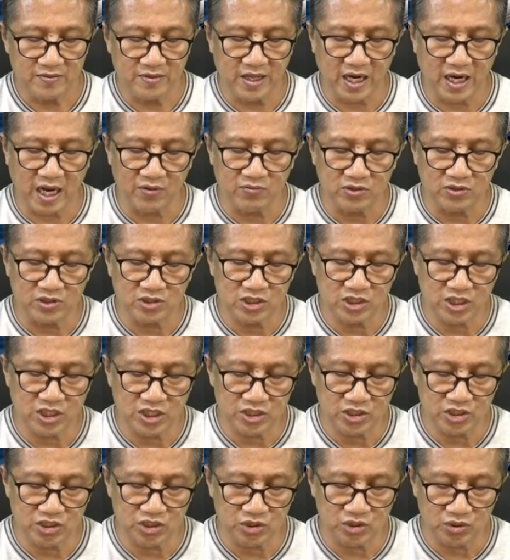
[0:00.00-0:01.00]
Then I will
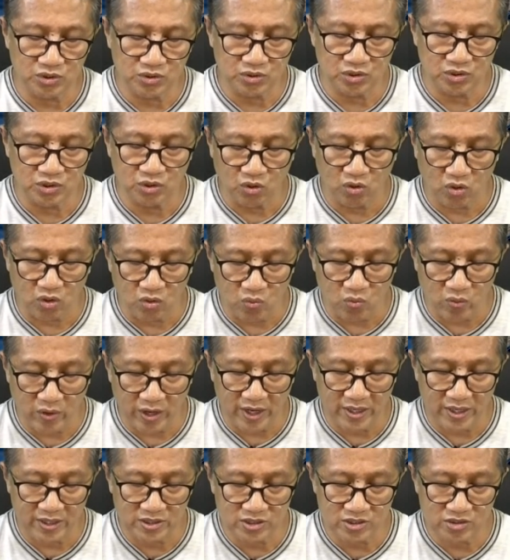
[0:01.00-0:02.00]
teach you your
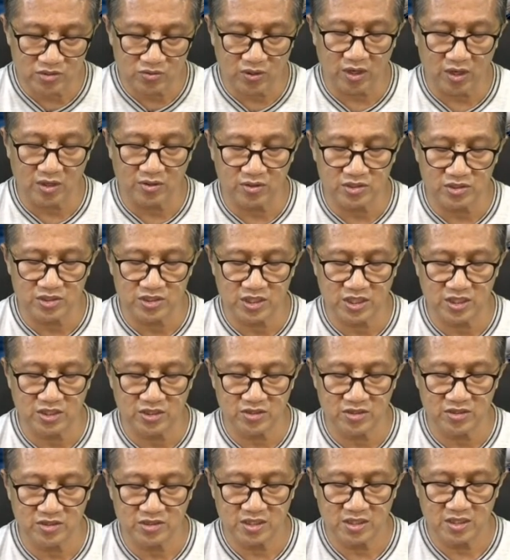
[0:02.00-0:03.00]
ways to other
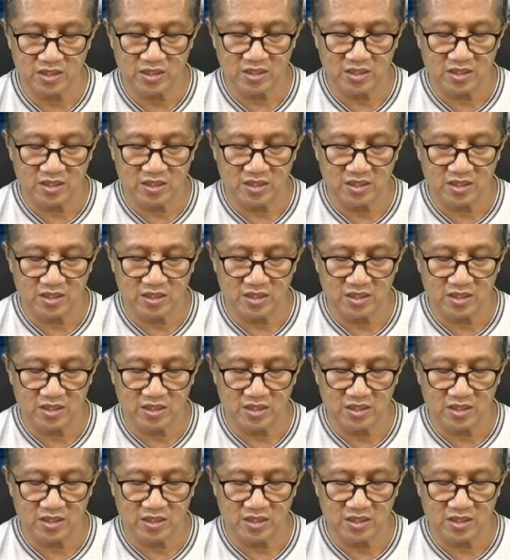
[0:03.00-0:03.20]
sinners,